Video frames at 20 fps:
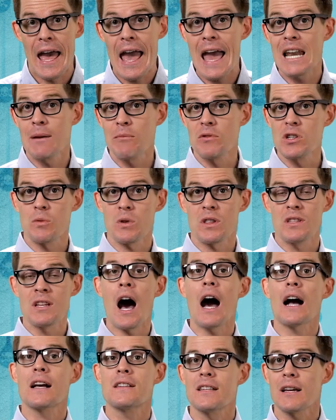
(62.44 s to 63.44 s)
Animals with
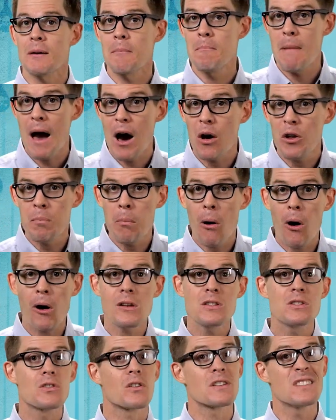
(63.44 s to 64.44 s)
toxic mouth
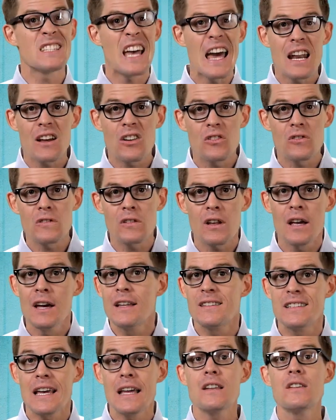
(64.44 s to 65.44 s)
parts or tentacles
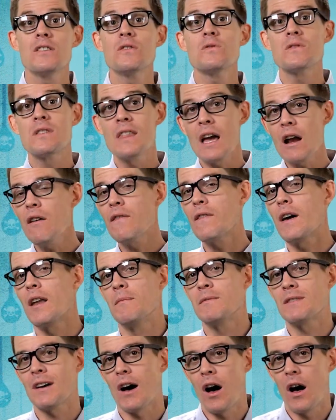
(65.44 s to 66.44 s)
tend to use their
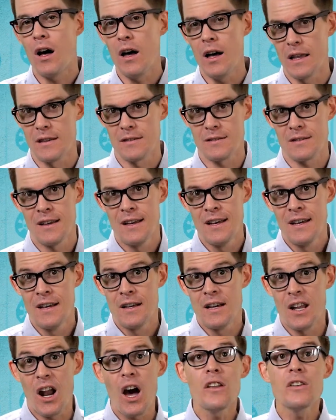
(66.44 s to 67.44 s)
venom to hunt.
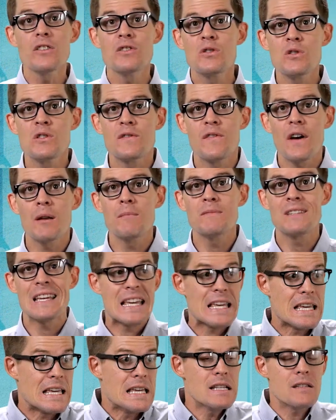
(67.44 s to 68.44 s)
And others use venom to
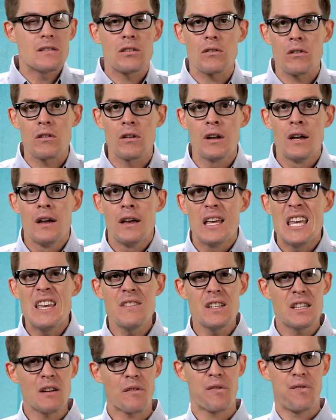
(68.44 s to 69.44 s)
eat or
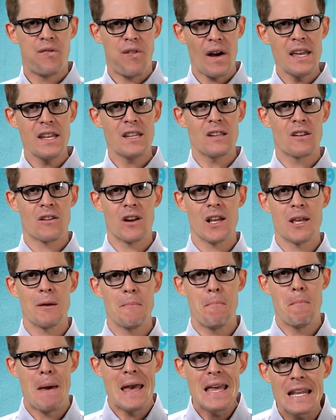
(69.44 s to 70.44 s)
even to fight during
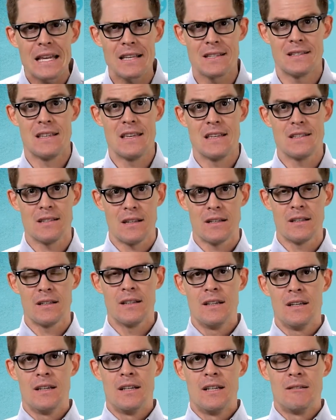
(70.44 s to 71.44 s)
mating season.
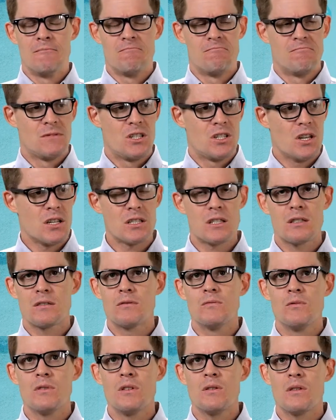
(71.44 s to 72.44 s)
Just
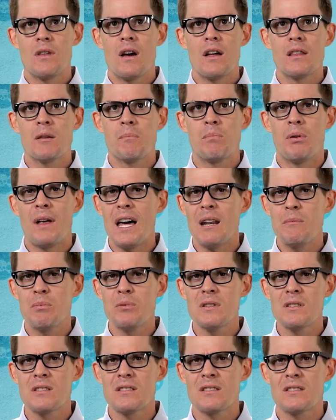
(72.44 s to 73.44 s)
when you thought the
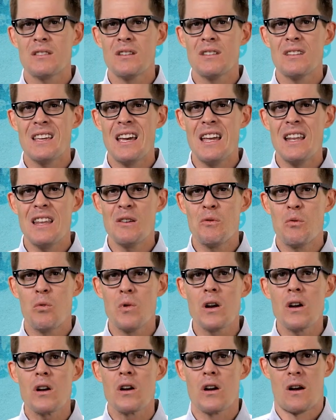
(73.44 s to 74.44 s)
platypus couldn't get any
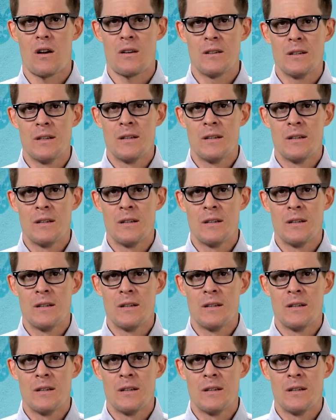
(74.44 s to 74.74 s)
weirder.